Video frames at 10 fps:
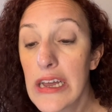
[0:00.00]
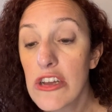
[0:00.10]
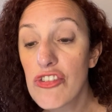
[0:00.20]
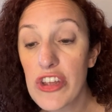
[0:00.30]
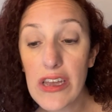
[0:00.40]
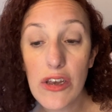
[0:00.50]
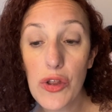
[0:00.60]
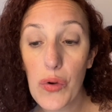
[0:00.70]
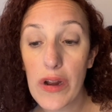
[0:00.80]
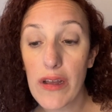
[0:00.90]
chic New
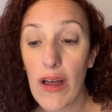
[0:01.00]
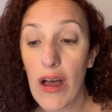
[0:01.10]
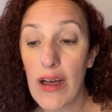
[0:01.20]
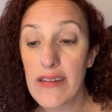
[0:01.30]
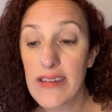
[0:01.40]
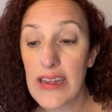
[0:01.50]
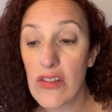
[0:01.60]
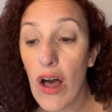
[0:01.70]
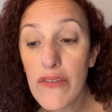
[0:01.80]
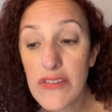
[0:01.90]
York City
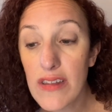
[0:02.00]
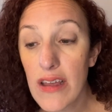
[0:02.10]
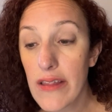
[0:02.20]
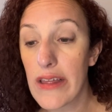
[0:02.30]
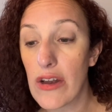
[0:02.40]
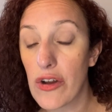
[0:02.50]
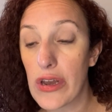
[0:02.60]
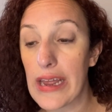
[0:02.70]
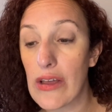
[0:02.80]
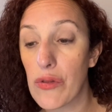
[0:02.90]
lofts that are going
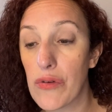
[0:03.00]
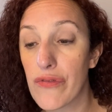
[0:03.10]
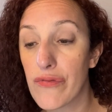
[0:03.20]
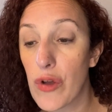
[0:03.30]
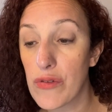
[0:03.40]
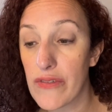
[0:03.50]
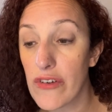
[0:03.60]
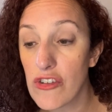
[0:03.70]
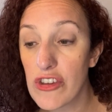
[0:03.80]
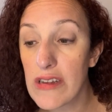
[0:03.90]
to include cozy
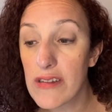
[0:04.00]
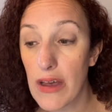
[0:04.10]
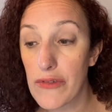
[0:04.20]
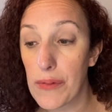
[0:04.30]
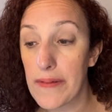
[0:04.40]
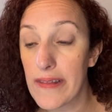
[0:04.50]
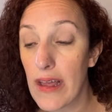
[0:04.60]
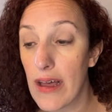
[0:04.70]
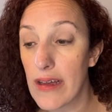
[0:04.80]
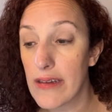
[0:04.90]
furnishings, comfortable
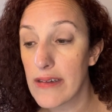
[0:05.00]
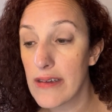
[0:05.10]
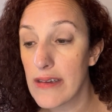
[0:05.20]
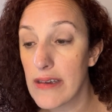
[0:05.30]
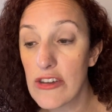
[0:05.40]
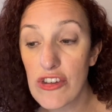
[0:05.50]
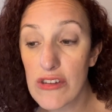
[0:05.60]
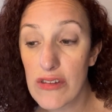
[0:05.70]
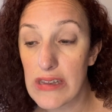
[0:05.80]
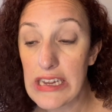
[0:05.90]

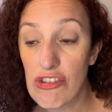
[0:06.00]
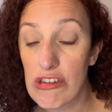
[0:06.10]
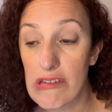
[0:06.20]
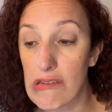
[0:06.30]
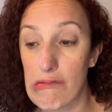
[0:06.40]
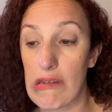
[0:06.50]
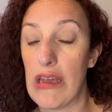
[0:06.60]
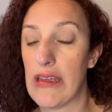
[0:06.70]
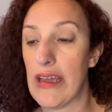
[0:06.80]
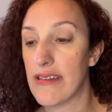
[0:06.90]
niches,
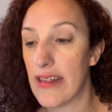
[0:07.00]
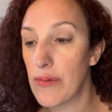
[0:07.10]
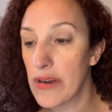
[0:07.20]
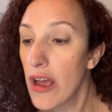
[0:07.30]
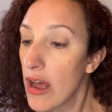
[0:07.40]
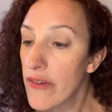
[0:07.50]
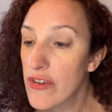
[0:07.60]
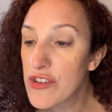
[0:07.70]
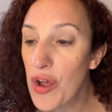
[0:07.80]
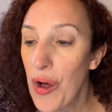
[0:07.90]
I can't say that word, for
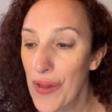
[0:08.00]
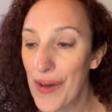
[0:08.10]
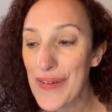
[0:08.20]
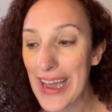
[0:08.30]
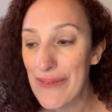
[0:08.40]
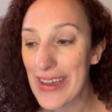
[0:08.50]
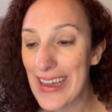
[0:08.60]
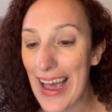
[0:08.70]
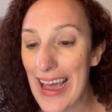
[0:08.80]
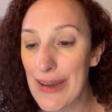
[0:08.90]
solo
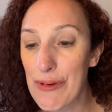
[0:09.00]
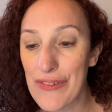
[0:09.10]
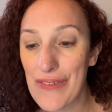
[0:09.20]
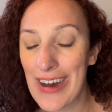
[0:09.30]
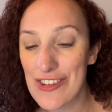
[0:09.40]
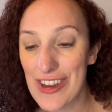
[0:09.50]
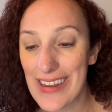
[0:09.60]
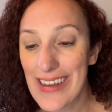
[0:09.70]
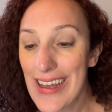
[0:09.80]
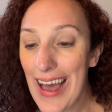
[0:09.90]
gaming and movie
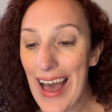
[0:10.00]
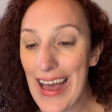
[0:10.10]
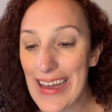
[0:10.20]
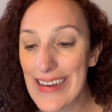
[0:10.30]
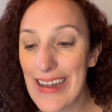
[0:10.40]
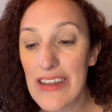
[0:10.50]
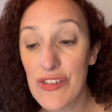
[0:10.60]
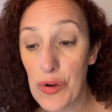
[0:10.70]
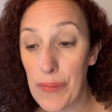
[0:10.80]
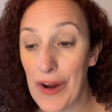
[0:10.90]
watching, and
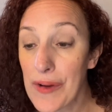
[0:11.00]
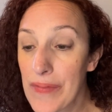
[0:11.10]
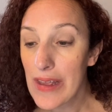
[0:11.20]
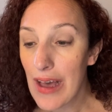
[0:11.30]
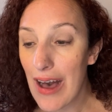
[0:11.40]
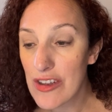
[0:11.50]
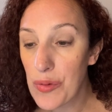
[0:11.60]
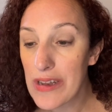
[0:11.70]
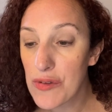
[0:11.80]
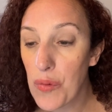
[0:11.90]
soda bar.
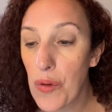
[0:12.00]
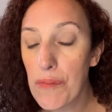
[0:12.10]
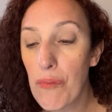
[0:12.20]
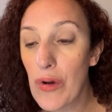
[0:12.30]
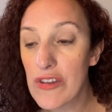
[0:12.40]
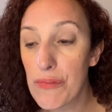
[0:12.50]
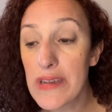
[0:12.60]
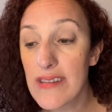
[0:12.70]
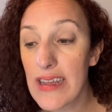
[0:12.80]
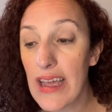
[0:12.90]
Tweens won't want to
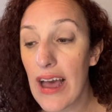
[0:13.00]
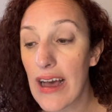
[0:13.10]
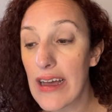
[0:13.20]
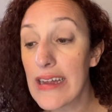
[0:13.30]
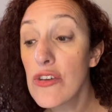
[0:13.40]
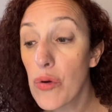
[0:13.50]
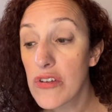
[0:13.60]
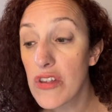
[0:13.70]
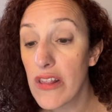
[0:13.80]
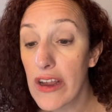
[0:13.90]
miss the indoor
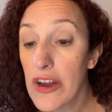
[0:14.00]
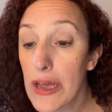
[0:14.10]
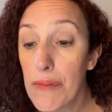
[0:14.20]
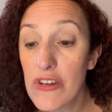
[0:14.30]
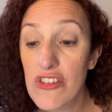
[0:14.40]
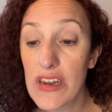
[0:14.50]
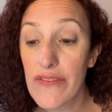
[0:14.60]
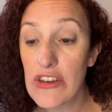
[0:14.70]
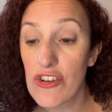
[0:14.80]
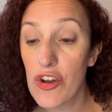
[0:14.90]
solarium, which is going to
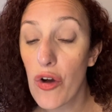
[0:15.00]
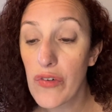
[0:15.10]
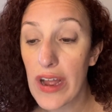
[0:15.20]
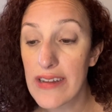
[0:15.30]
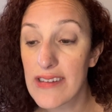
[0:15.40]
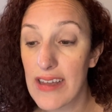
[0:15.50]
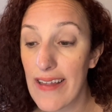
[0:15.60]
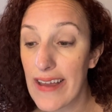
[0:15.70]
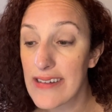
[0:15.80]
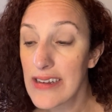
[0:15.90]
feature an overhead
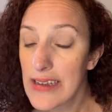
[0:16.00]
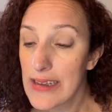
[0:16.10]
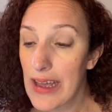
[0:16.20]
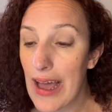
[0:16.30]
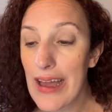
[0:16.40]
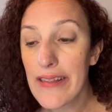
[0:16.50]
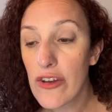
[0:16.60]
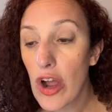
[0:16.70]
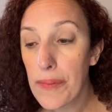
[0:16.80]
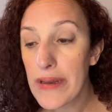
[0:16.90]
skylight, and the
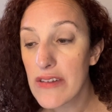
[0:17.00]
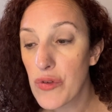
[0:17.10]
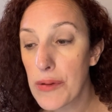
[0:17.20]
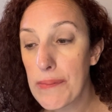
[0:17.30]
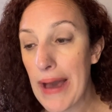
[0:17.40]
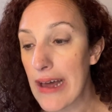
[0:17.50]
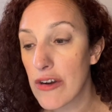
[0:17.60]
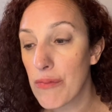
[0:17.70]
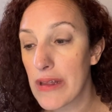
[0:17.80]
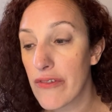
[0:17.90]
carpet is going to be
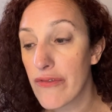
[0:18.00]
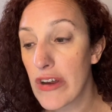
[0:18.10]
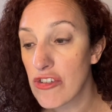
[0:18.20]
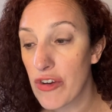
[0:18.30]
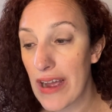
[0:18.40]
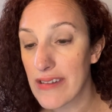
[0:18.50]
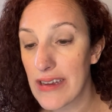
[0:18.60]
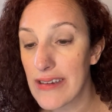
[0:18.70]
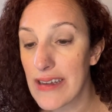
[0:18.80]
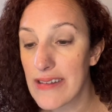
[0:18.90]
patterned with fresh grass
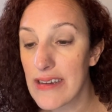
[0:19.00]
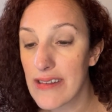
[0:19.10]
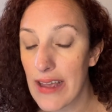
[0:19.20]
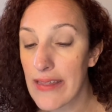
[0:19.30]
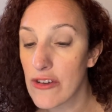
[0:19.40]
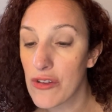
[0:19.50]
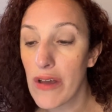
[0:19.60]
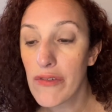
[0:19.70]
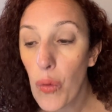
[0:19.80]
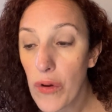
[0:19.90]
and daisies, and there's,
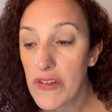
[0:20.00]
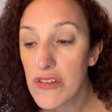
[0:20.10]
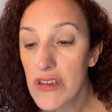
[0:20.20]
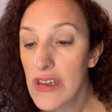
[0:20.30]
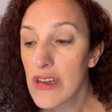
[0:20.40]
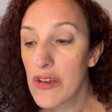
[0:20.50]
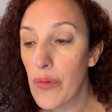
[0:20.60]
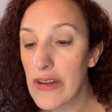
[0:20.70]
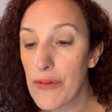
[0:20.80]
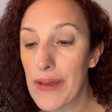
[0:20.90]
of course,
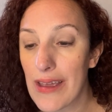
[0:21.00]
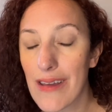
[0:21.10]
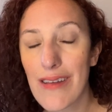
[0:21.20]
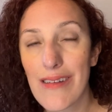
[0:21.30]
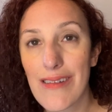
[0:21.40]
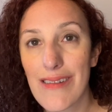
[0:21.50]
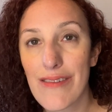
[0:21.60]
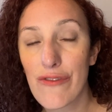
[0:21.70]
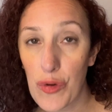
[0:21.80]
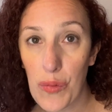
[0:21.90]
going to be
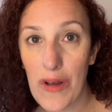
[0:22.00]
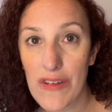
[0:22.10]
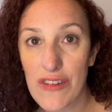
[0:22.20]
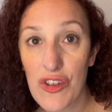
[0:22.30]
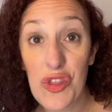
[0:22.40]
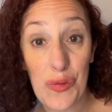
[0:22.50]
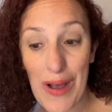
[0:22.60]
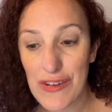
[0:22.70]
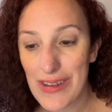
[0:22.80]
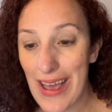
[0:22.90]
photo walls
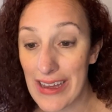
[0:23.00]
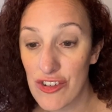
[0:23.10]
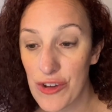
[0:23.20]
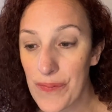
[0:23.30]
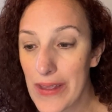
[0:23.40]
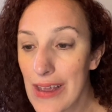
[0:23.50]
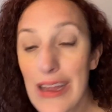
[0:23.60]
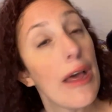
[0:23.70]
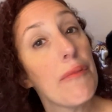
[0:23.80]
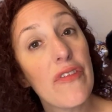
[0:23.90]
throughout Edge.
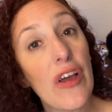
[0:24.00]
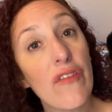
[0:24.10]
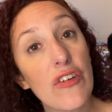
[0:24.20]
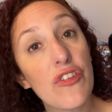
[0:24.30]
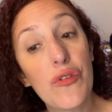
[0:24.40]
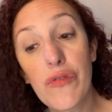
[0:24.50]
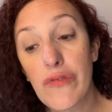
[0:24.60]
Now moving over to